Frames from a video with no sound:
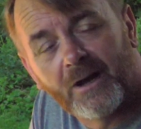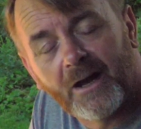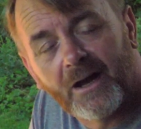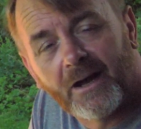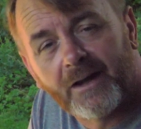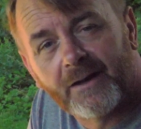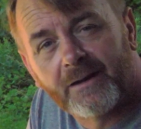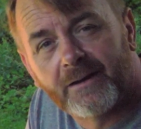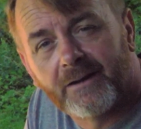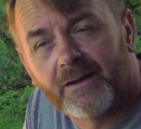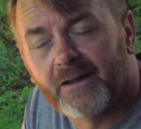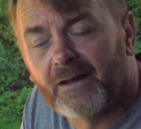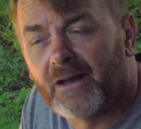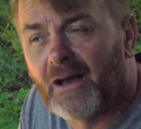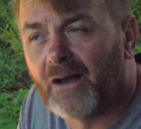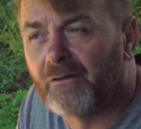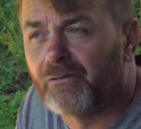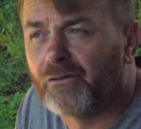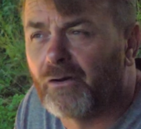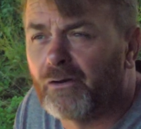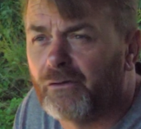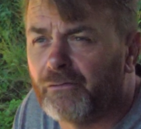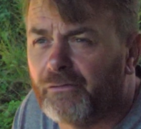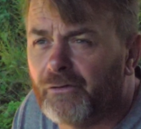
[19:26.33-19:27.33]
And
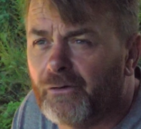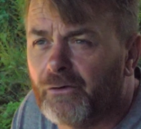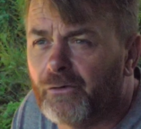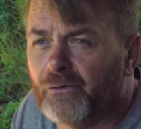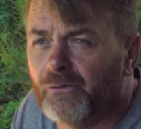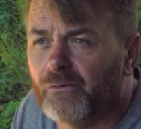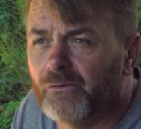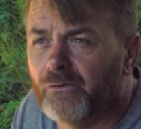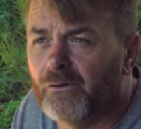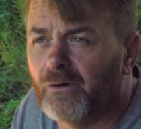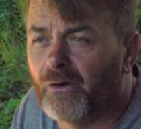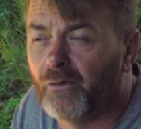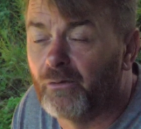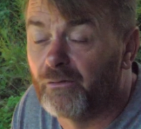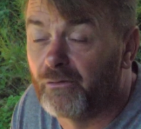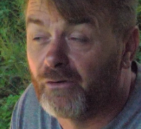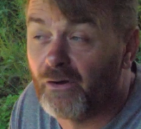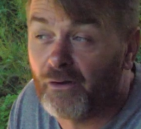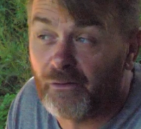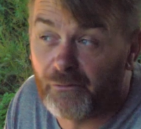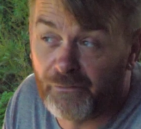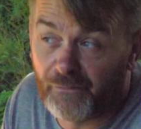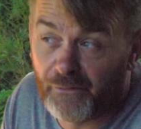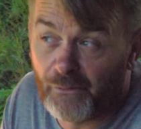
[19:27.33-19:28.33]
we've got a
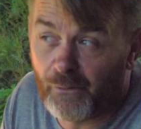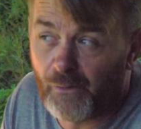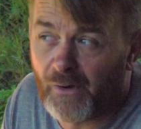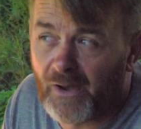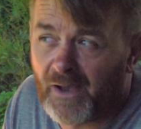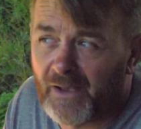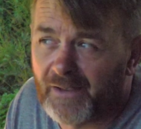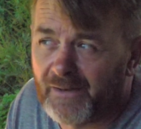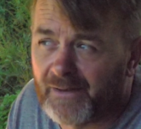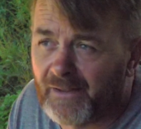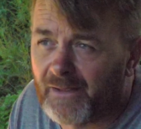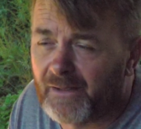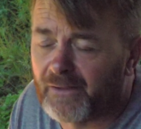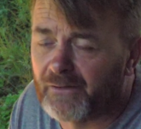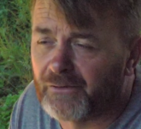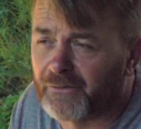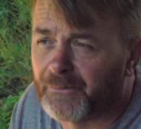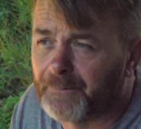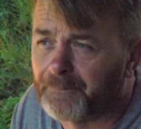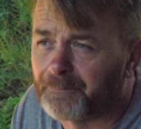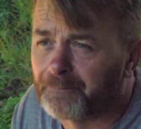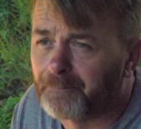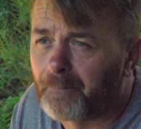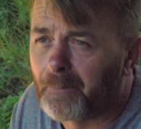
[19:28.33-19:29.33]
few
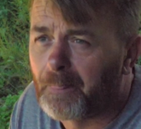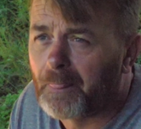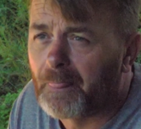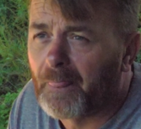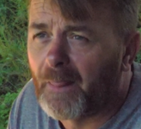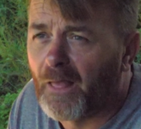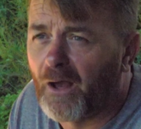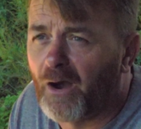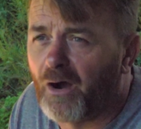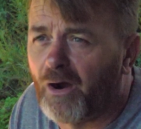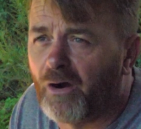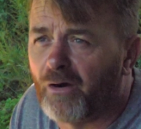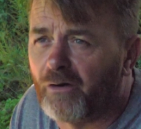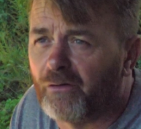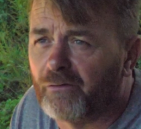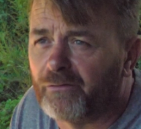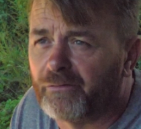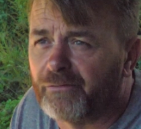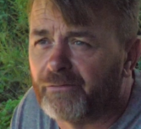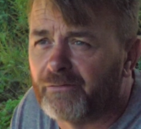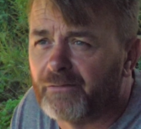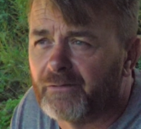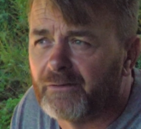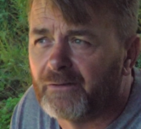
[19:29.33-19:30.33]
ideas
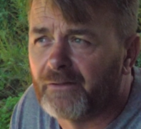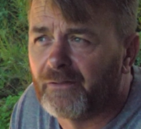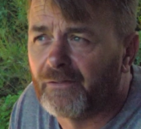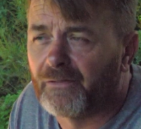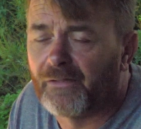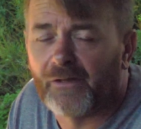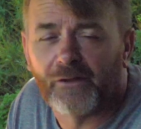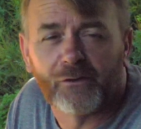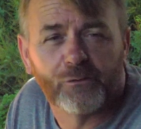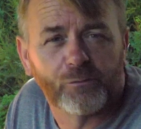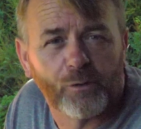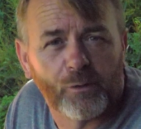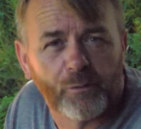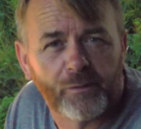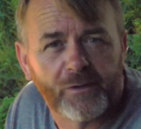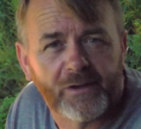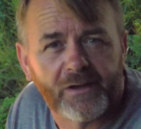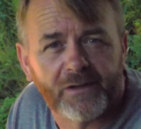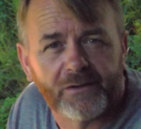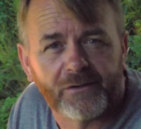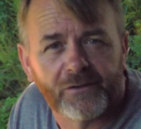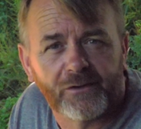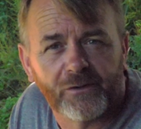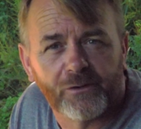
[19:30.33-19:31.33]
of things what we
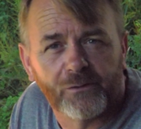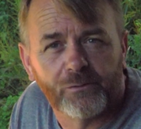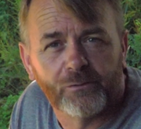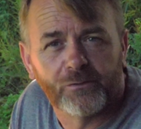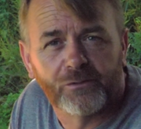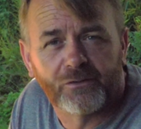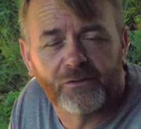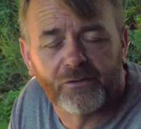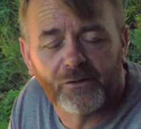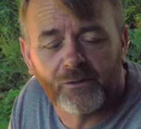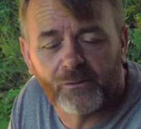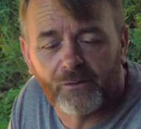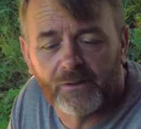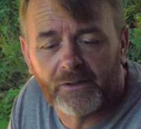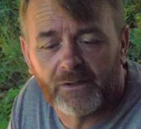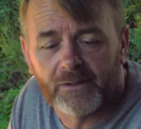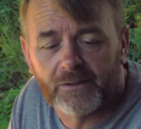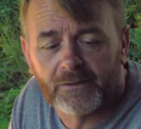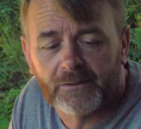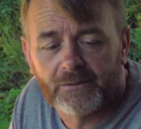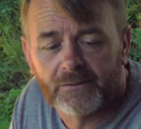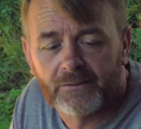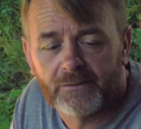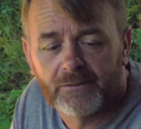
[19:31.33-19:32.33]
can do. So
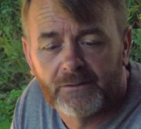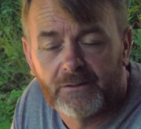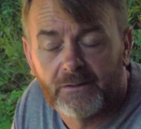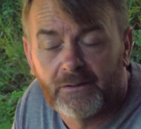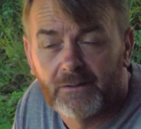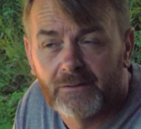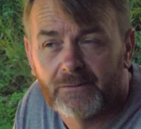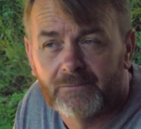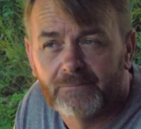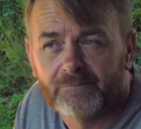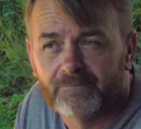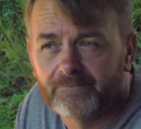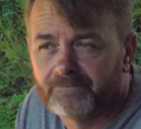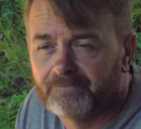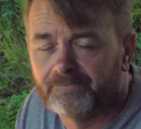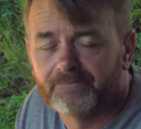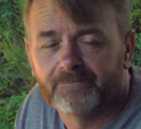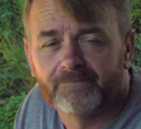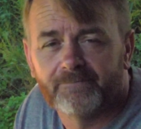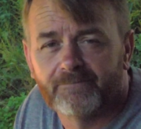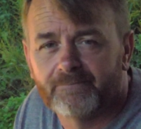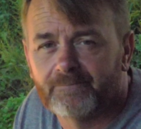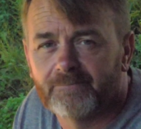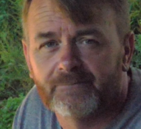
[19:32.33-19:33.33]

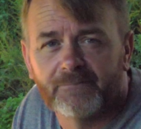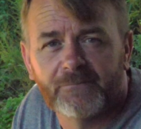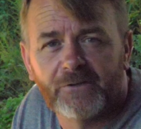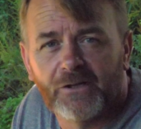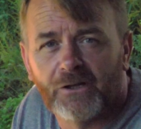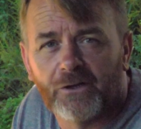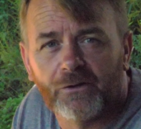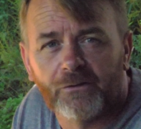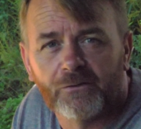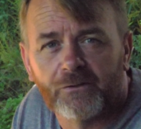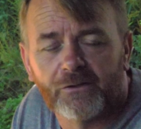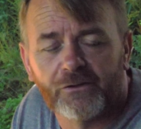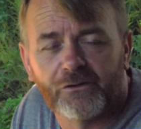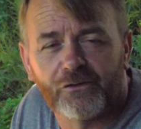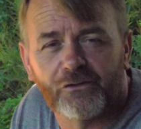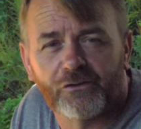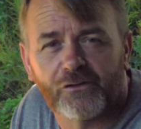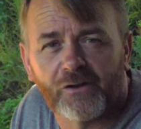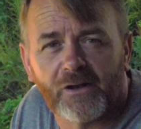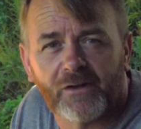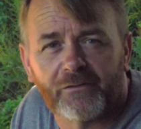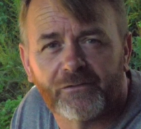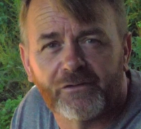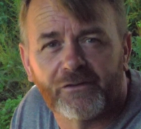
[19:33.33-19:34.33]
you know, you're just
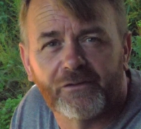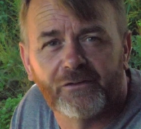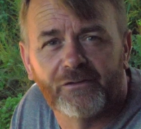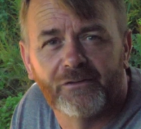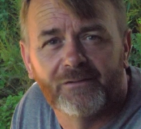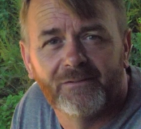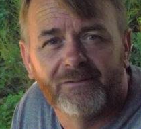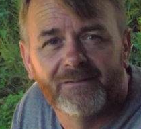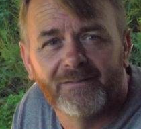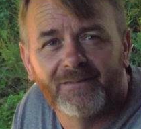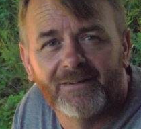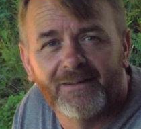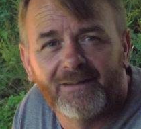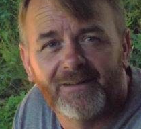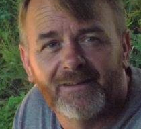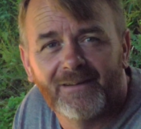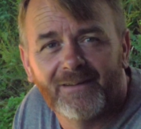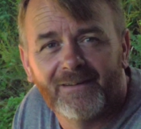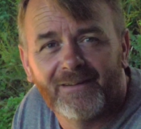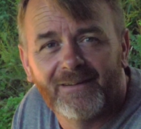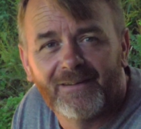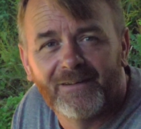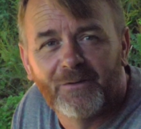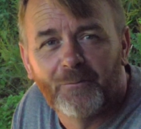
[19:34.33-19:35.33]
going to have to
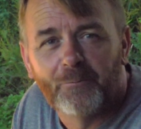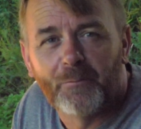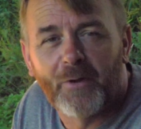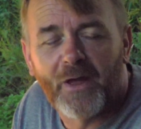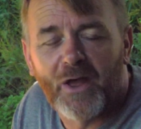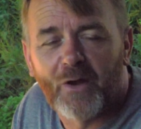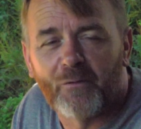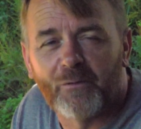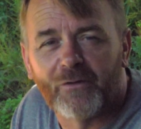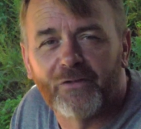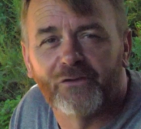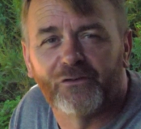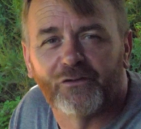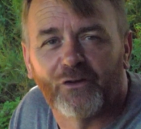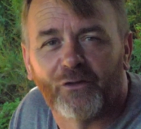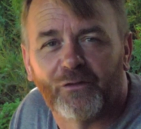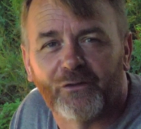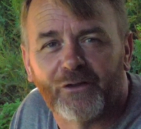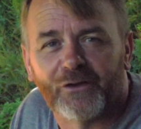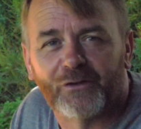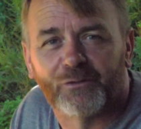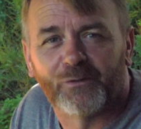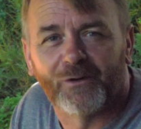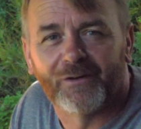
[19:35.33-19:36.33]
bear with us on
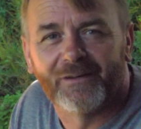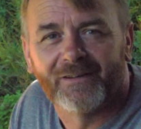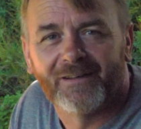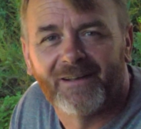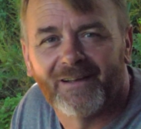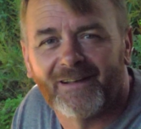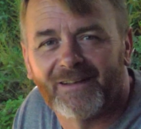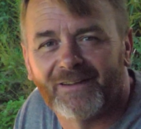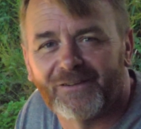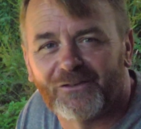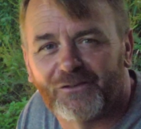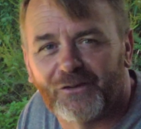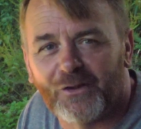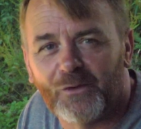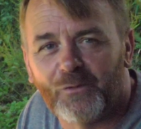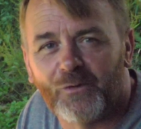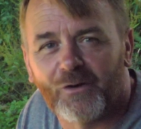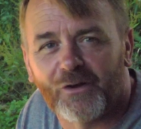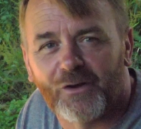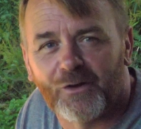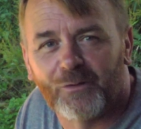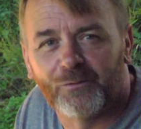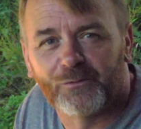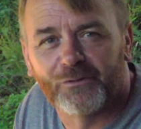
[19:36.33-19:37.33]
this one and see
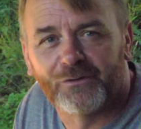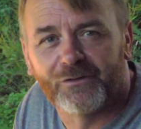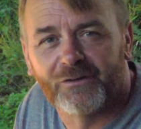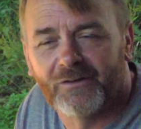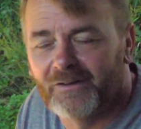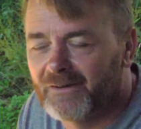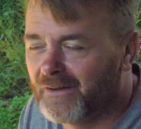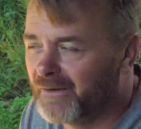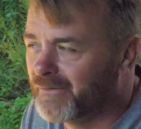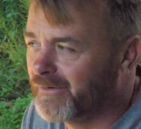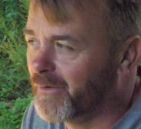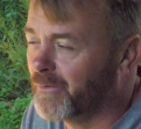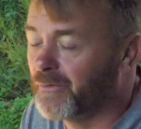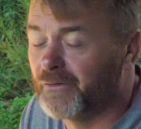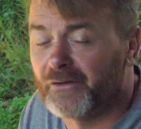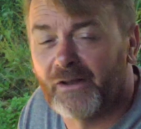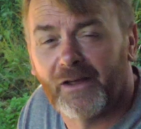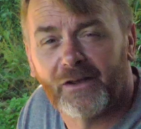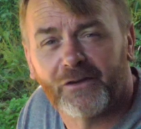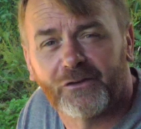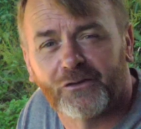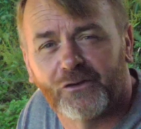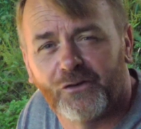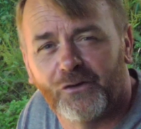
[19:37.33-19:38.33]
what comes around the
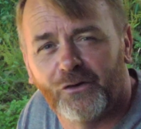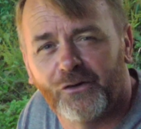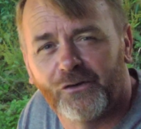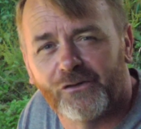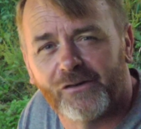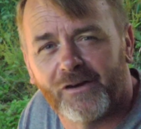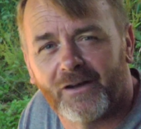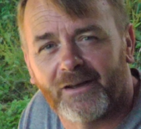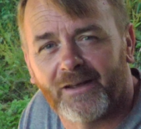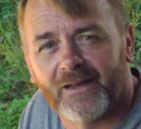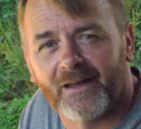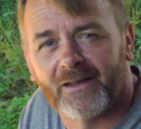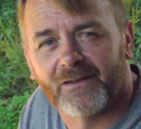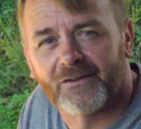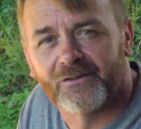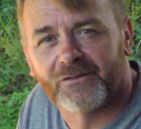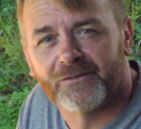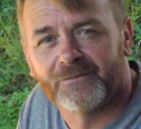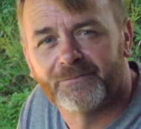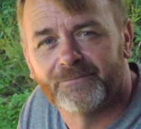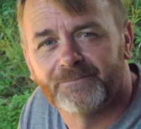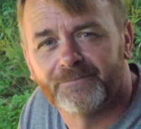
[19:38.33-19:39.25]
next corner, I guess.